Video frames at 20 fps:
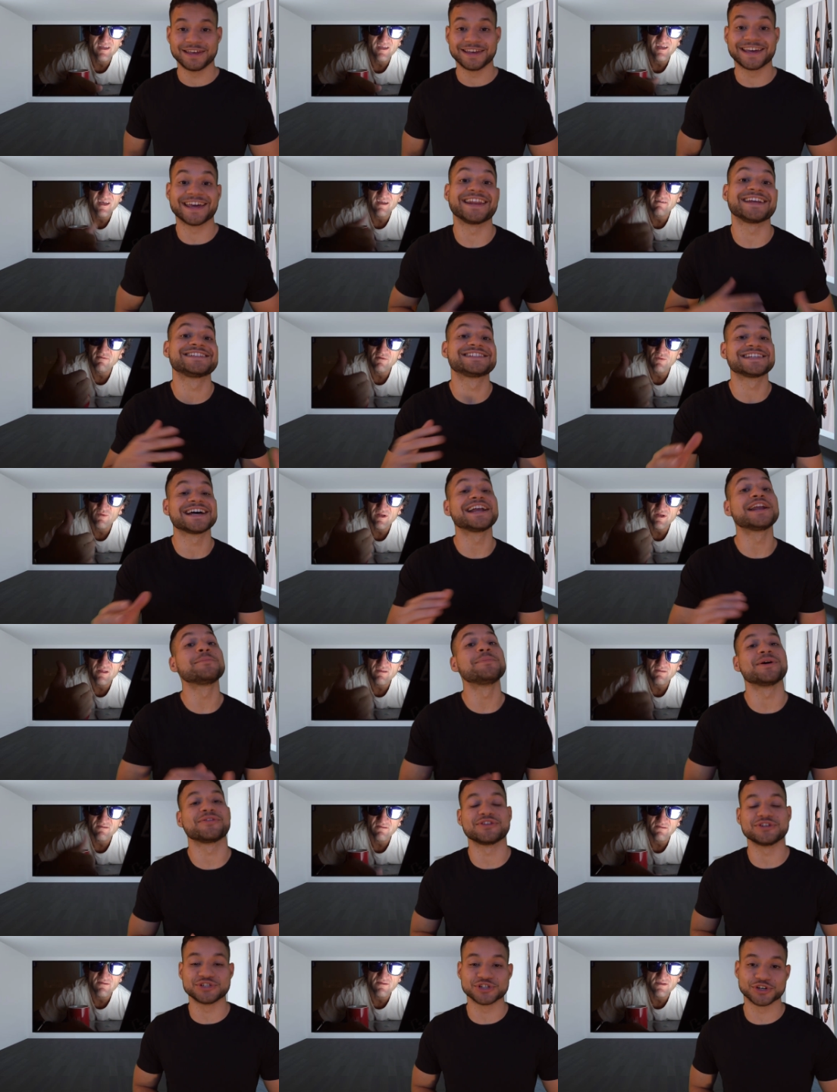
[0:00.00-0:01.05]
Get excited
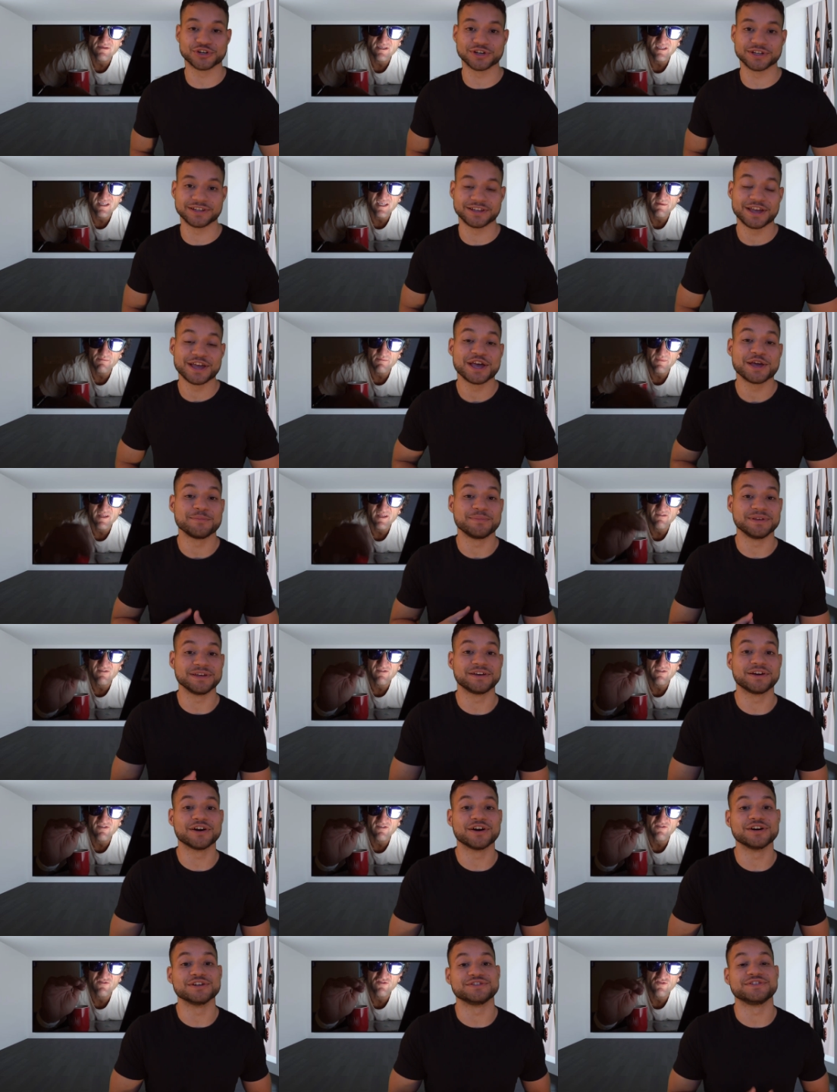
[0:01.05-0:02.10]
about the journey,
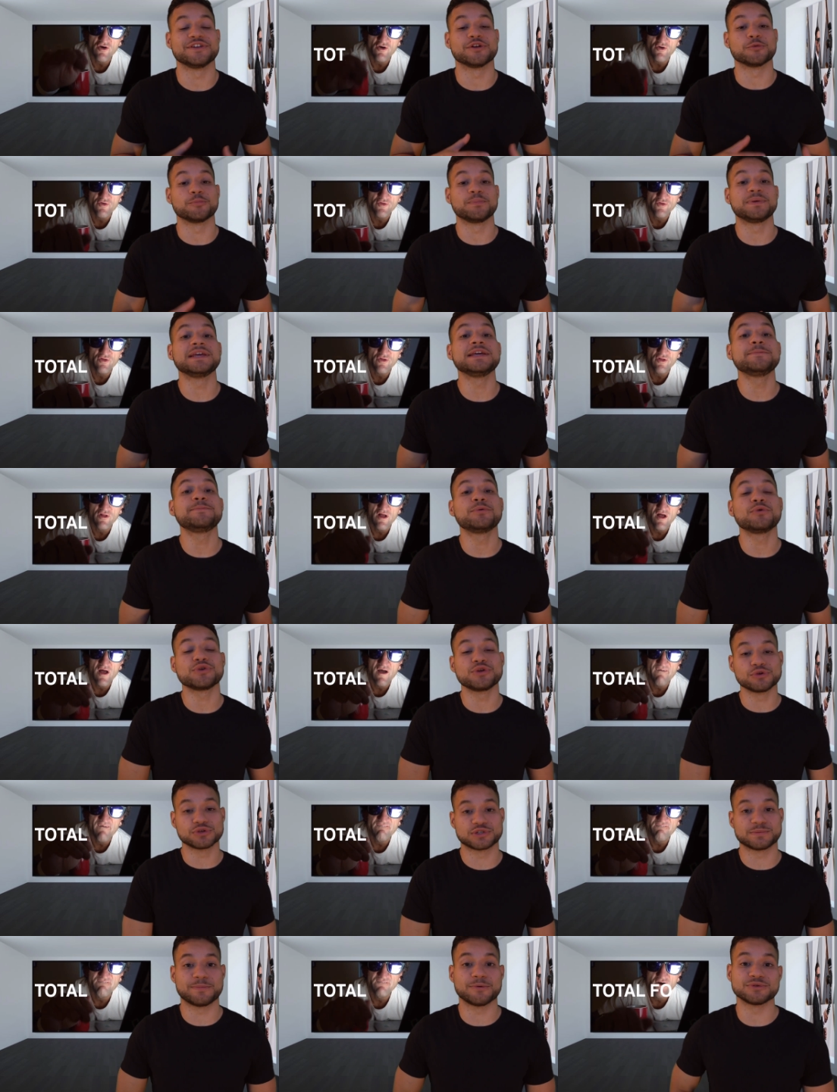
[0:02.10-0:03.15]
because there are people
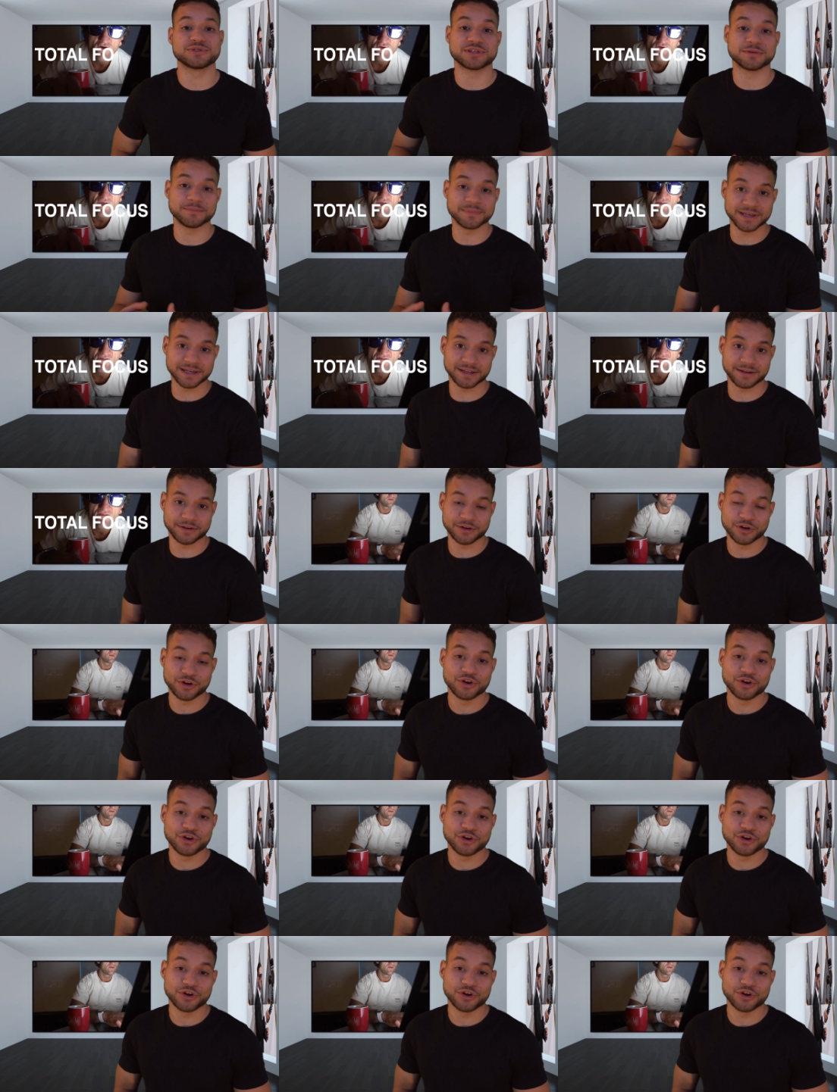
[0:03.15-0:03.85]
you're supposed to meet,